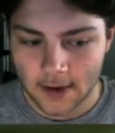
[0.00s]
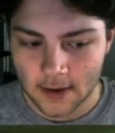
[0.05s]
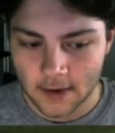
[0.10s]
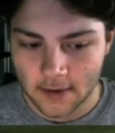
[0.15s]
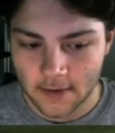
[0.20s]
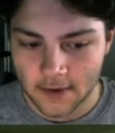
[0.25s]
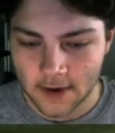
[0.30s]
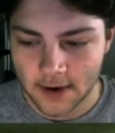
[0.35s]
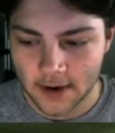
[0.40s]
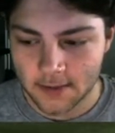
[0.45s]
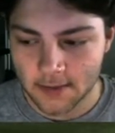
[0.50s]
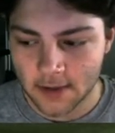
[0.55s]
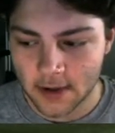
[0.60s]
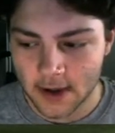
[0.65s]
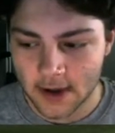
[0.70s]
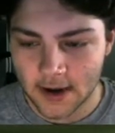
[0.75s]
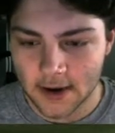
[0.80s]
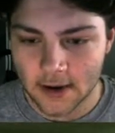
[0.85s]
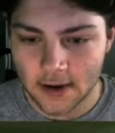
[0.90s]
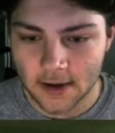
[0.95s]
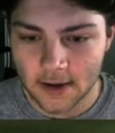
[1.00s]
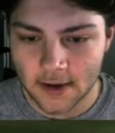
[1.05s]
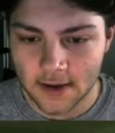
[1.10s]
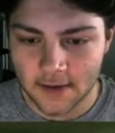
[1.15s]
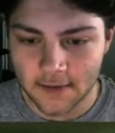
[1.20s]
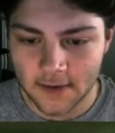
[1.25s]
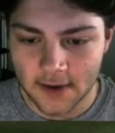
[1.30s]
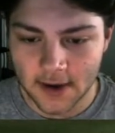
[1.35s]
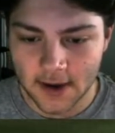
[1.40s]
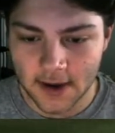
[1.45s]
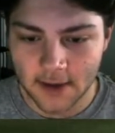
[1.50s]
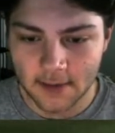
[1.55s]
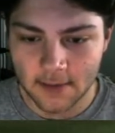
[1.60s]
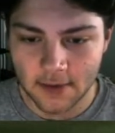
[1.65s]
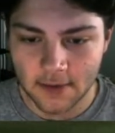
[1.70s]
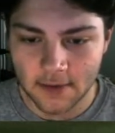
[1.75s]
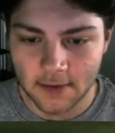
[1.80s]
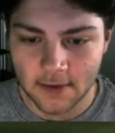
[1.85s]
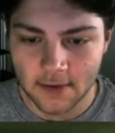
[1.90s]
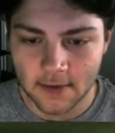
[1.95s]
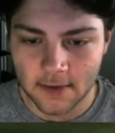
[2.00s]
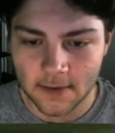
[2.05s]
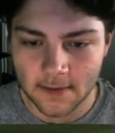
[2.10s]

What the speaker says: Creative player, and see if we can come through.